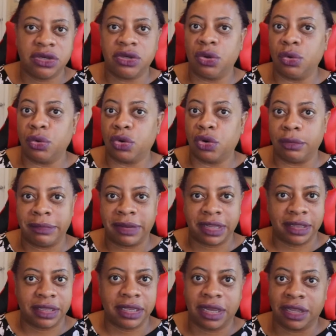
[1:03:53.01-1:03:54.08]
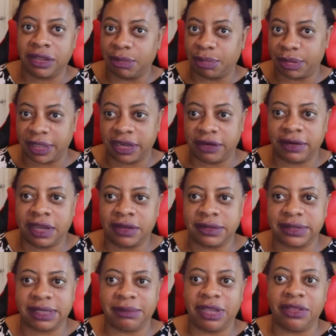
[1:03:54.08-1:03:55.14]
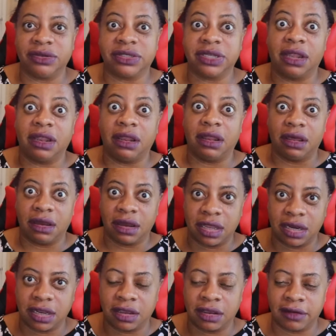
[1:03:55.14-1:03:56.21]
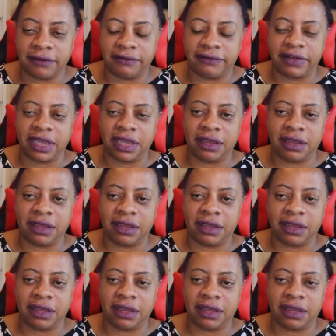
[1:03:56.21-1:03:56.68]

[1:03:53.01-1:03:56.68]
No commingling on the playgrounds. I mean, there's a lot of